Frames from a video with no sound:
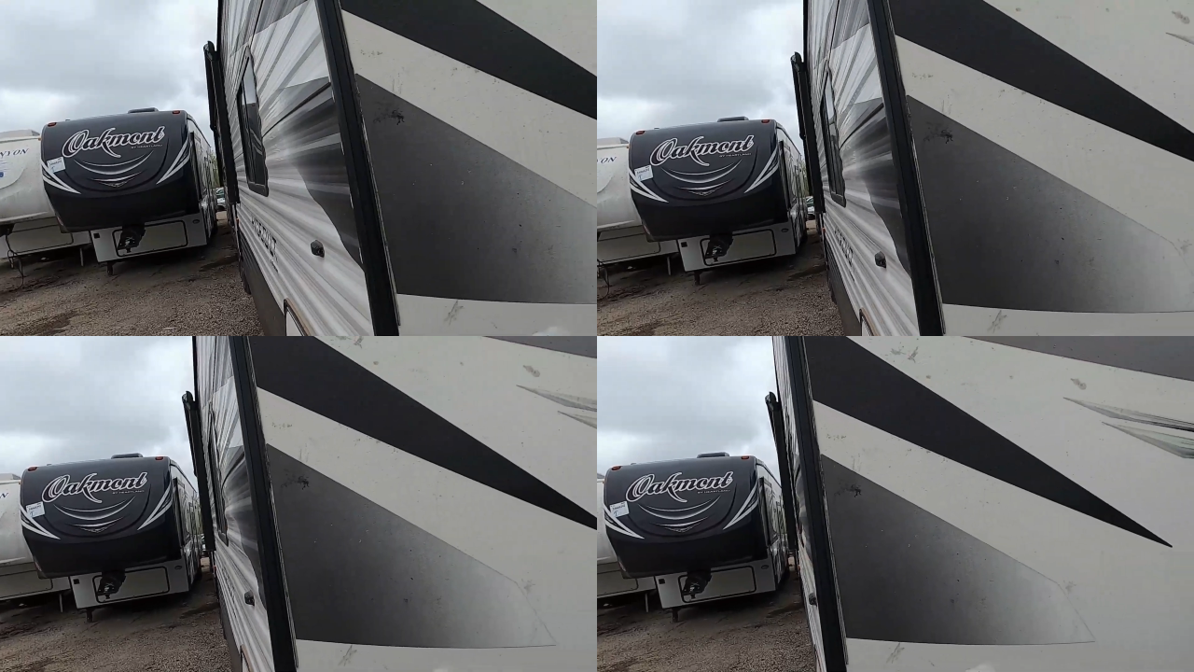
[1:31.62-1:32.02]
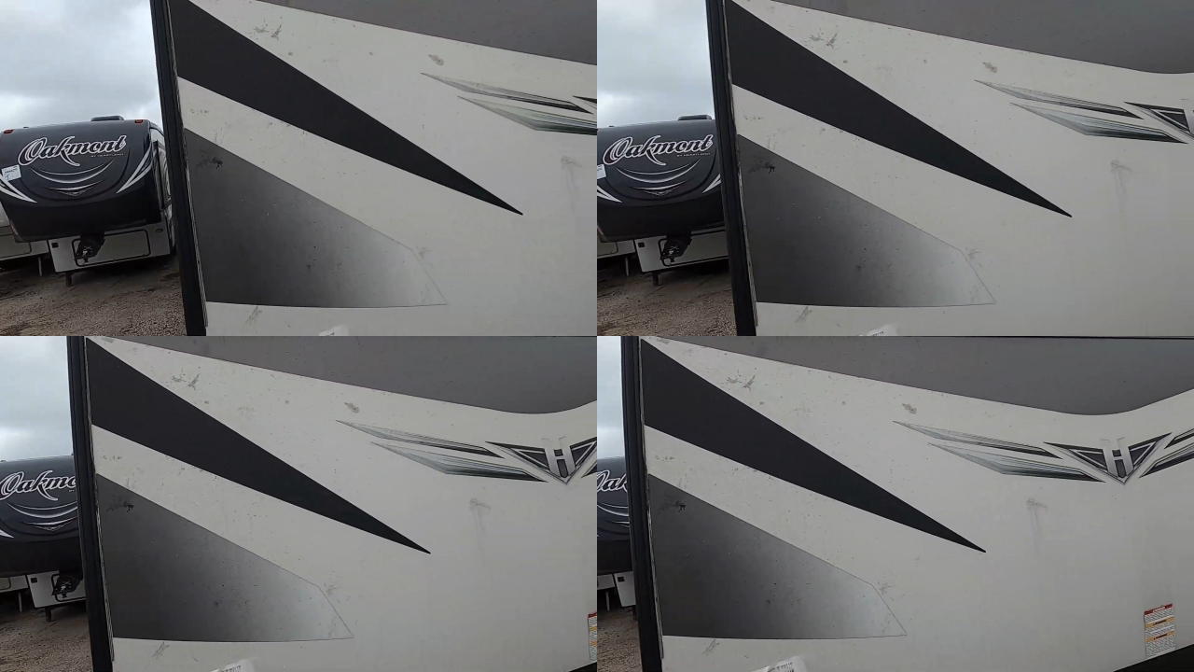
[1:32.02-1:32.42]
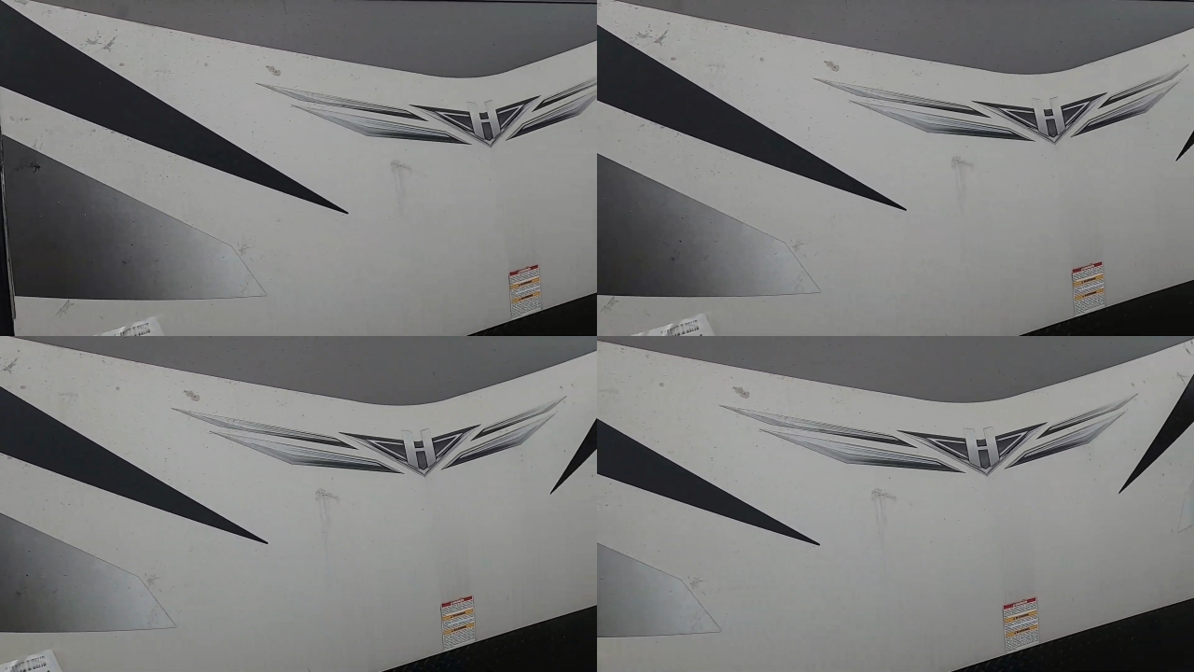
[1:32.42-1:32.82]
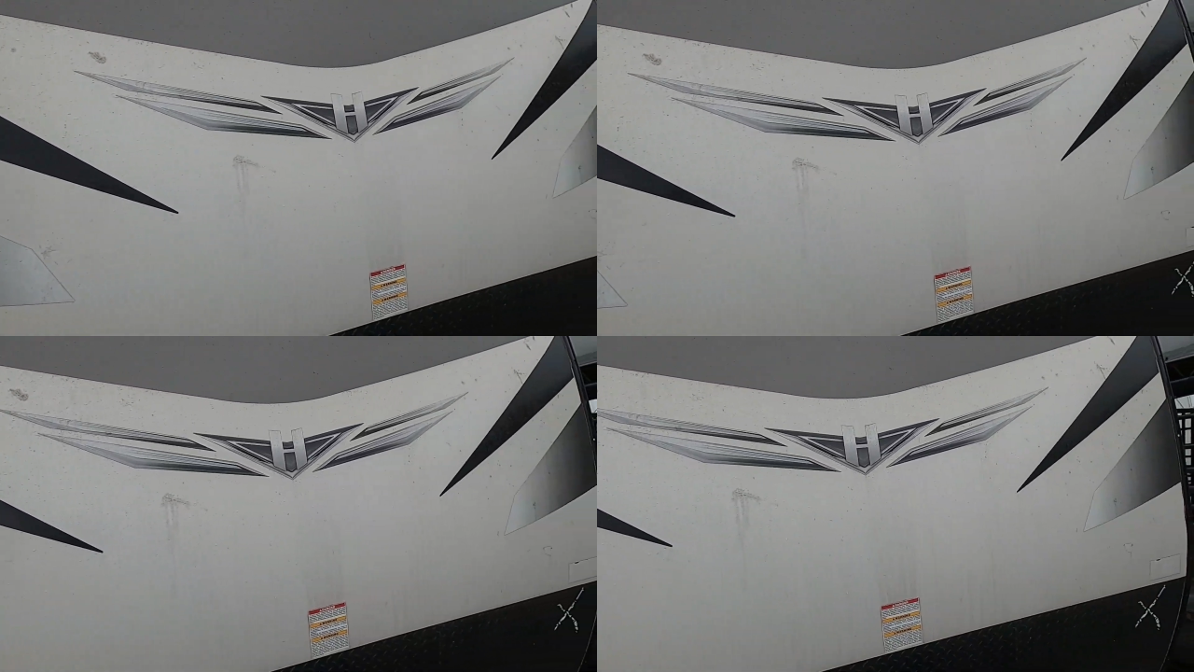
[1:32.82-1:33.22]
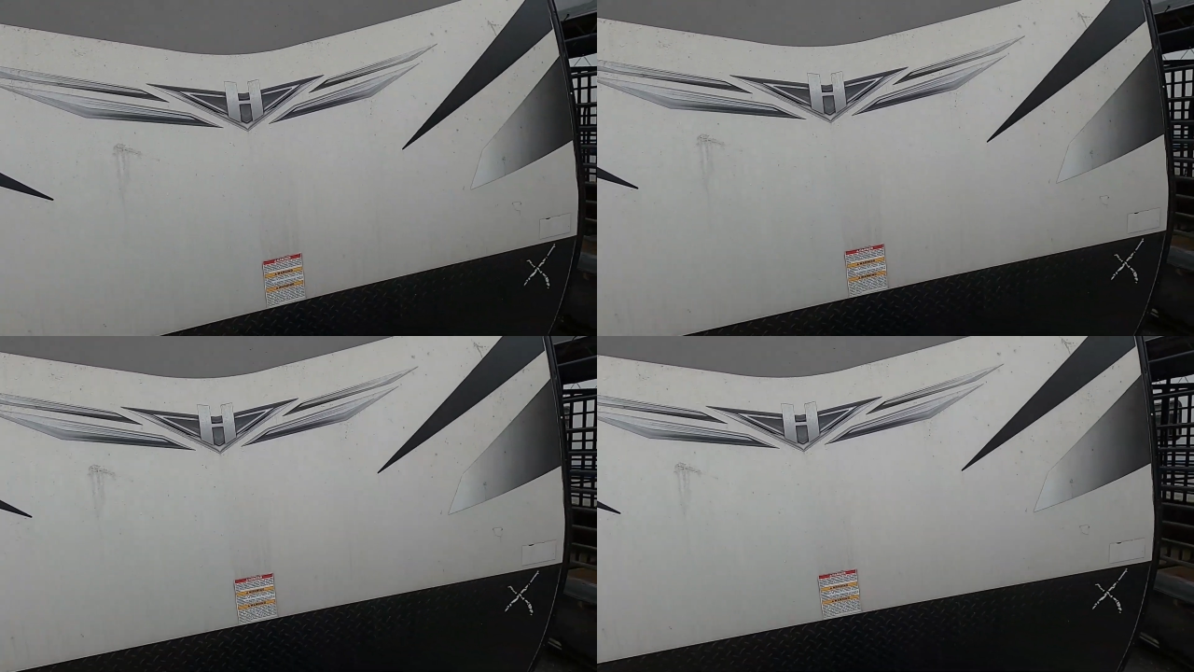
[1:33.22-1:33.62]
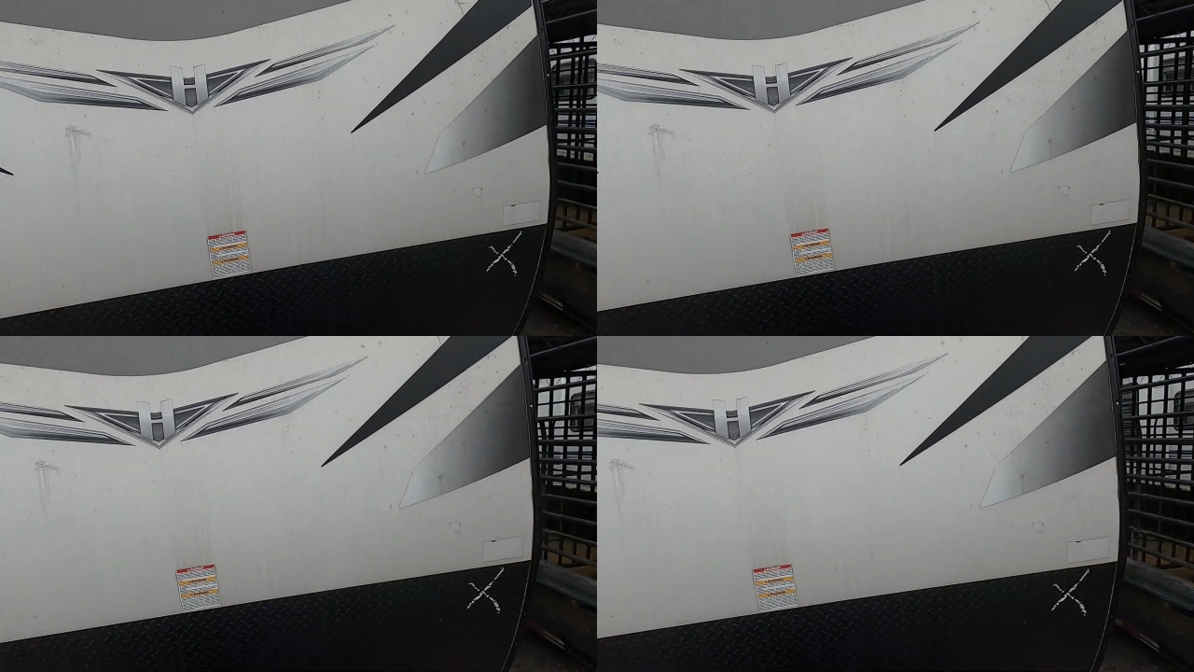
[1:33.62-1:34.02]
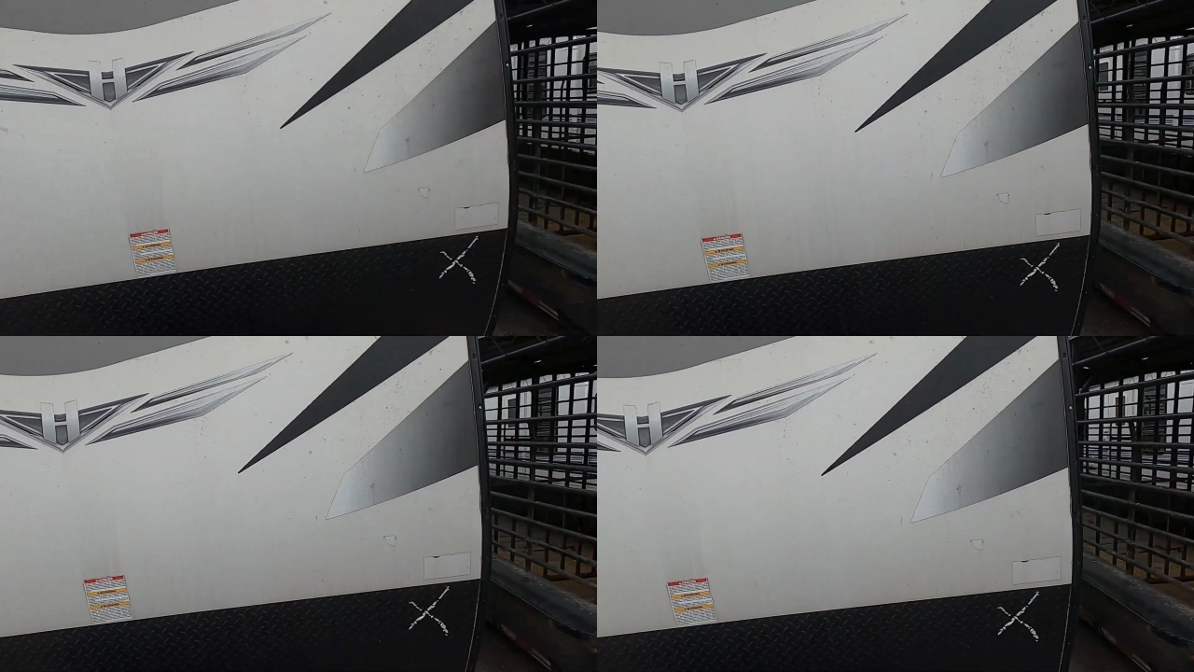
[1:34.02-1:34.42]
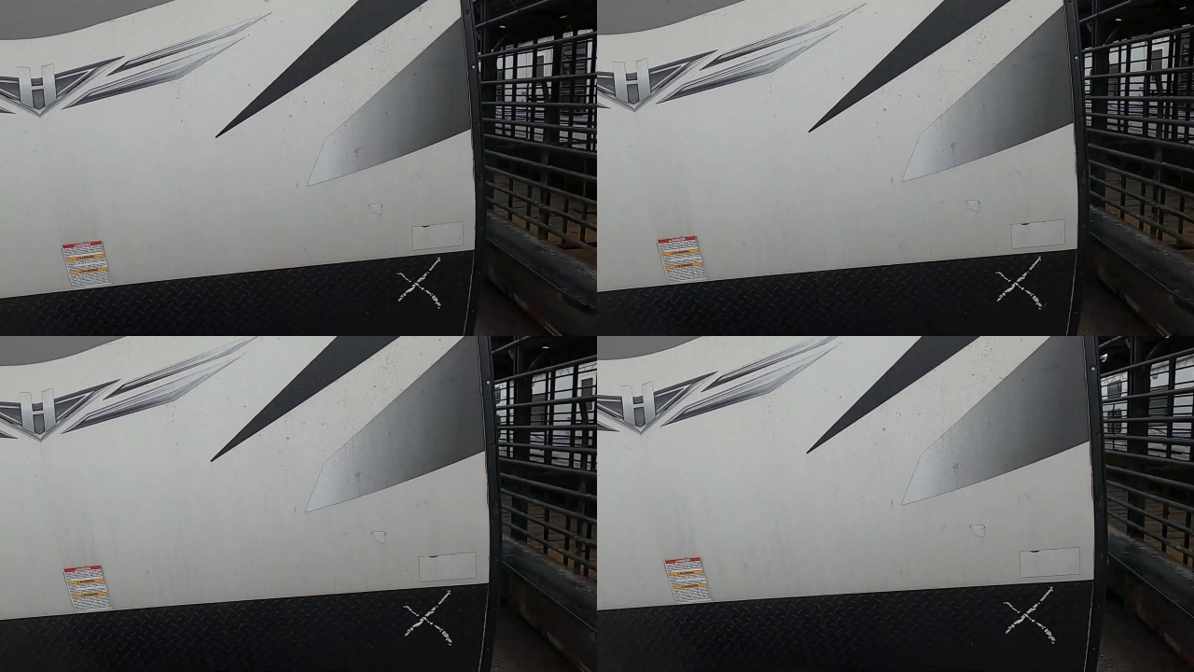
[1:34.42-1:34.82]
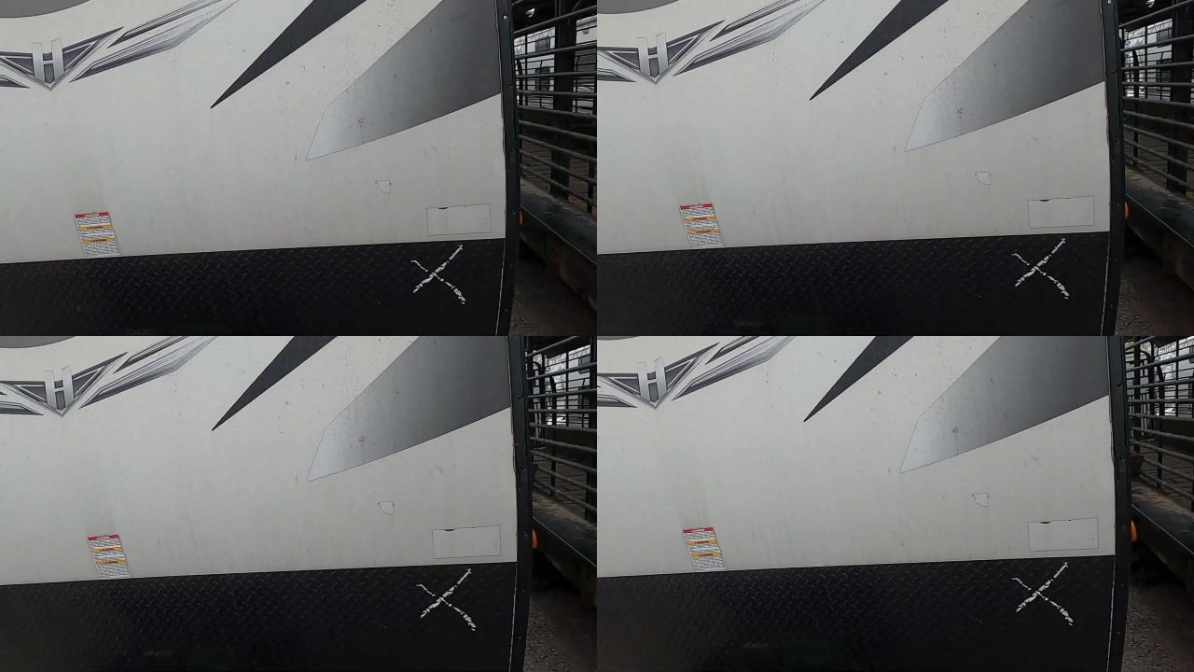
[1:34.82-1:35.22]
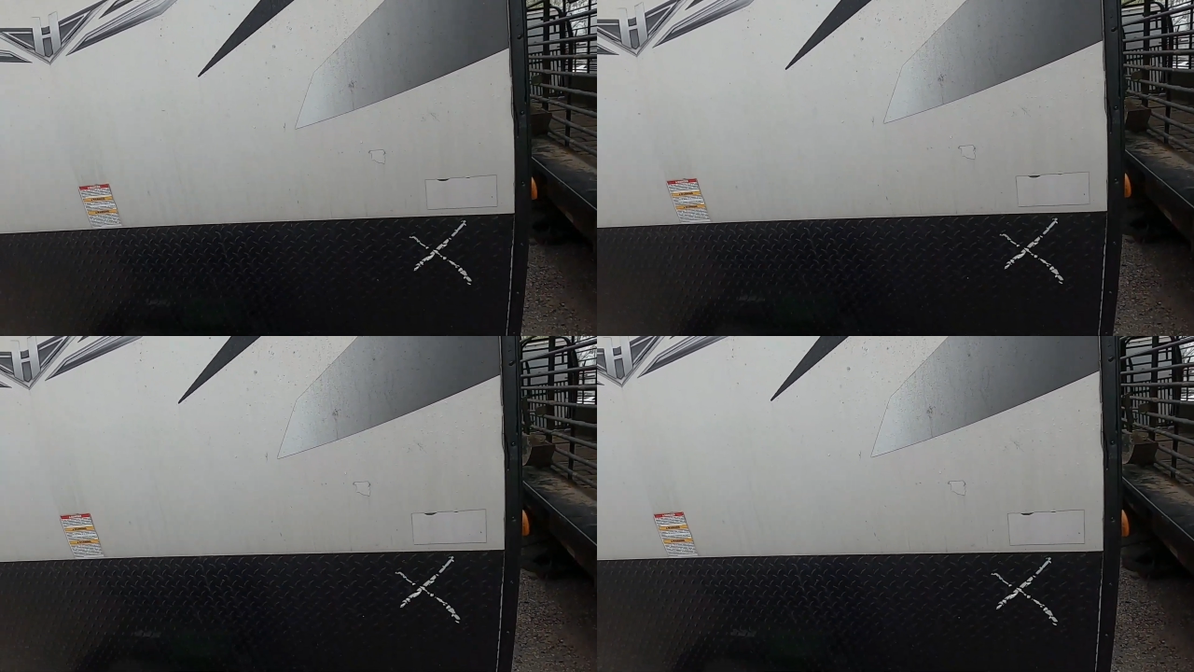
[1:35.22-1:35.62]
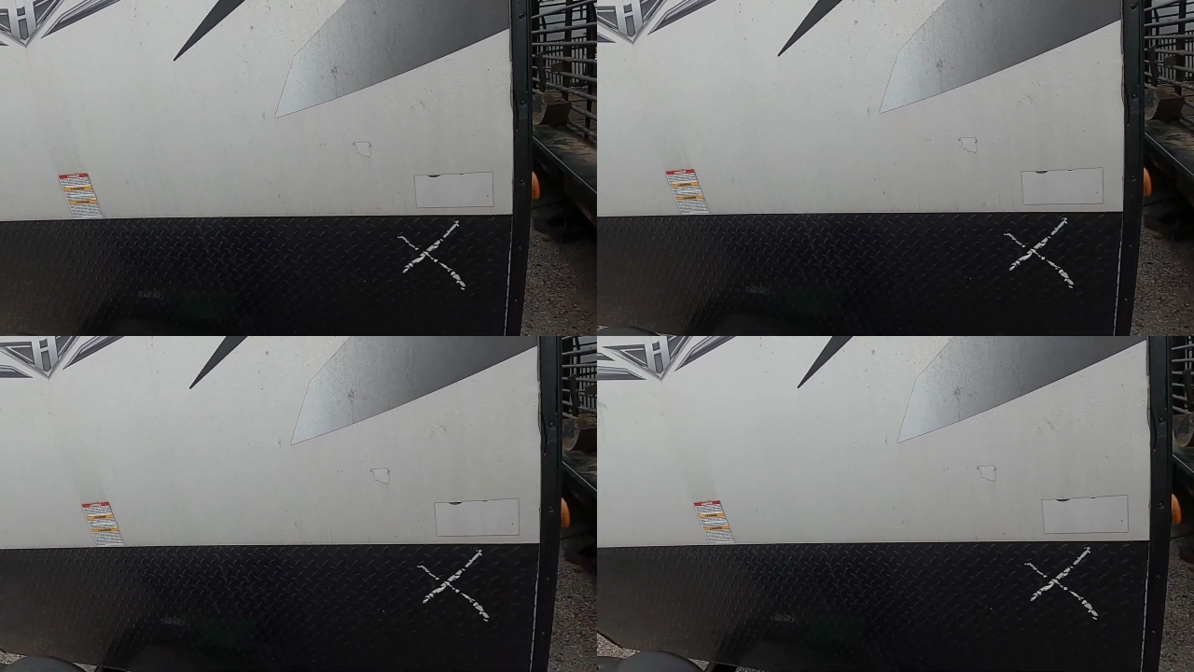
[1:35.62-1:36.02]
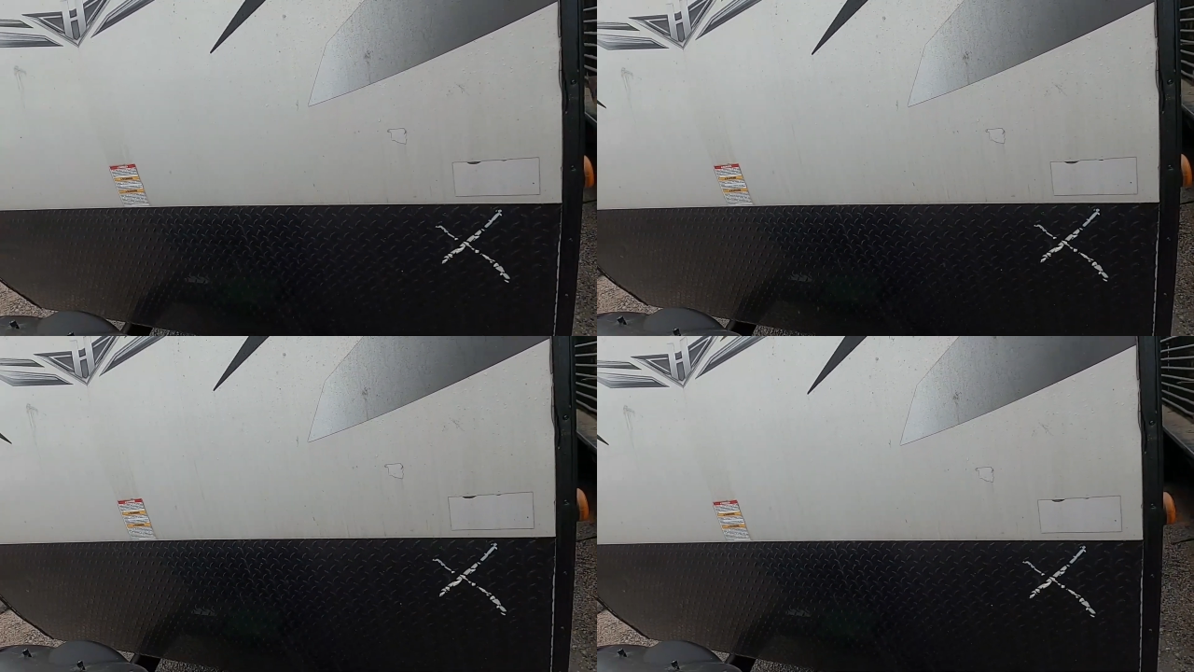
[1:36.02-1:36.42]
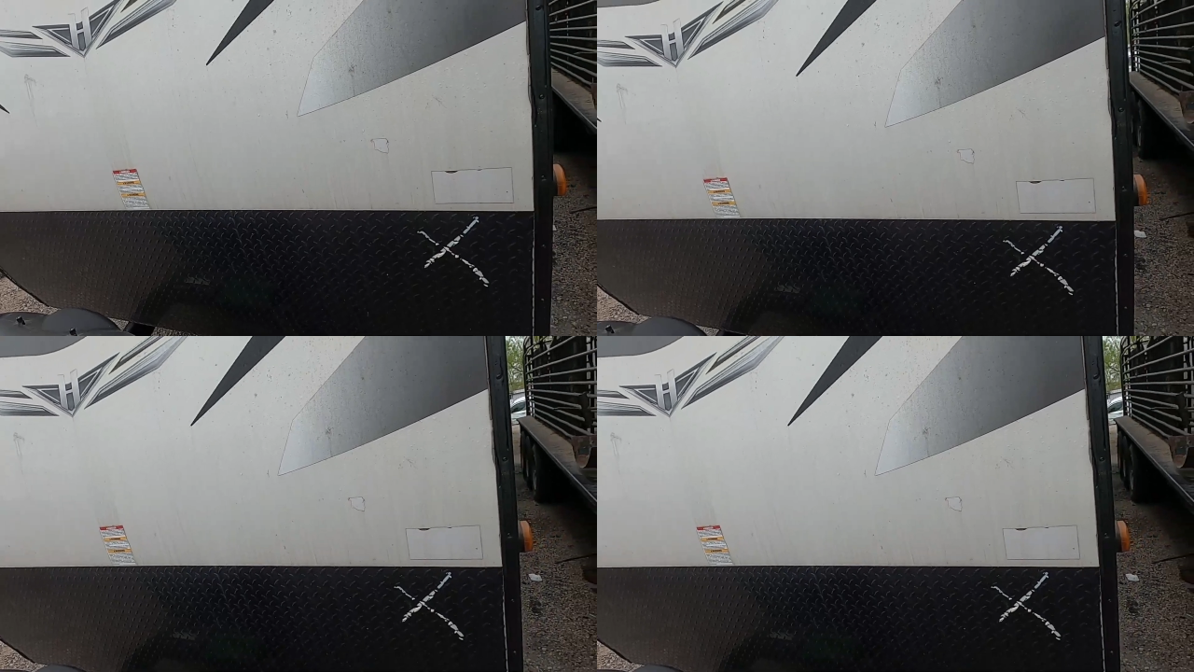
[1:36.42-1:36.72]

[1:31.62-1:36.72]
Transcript: [unreadable: no face in view]